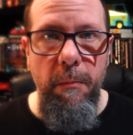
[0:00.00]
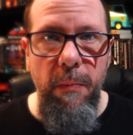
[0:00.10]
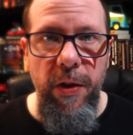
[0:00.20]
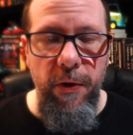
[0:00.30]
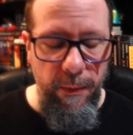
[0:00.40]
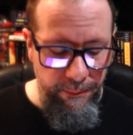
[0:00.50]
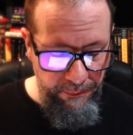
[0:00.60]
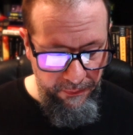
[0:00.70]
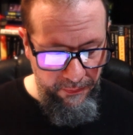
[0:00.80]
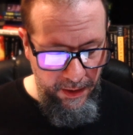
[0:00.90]
mother.
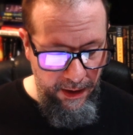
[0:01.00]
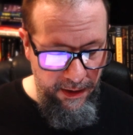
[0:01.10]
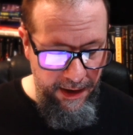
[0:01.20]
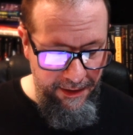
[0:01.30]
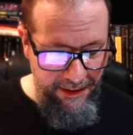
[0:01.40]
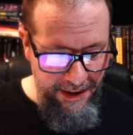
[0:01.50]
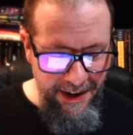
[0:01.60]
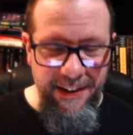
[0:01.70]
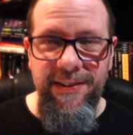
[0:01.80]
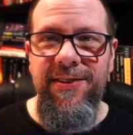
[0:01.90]

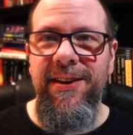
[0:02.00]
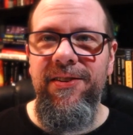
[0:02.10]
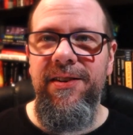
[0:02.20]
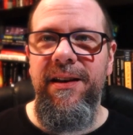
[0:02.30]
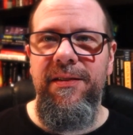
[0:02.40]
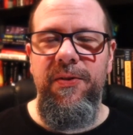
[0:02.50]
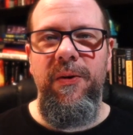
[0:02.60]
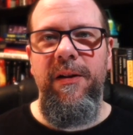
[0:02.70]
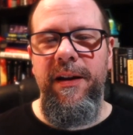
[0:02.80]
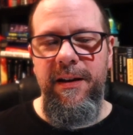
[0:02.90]
This sounds like
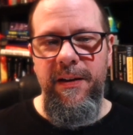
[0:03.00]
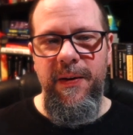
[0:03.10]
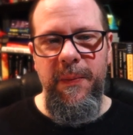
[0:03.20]
sort of like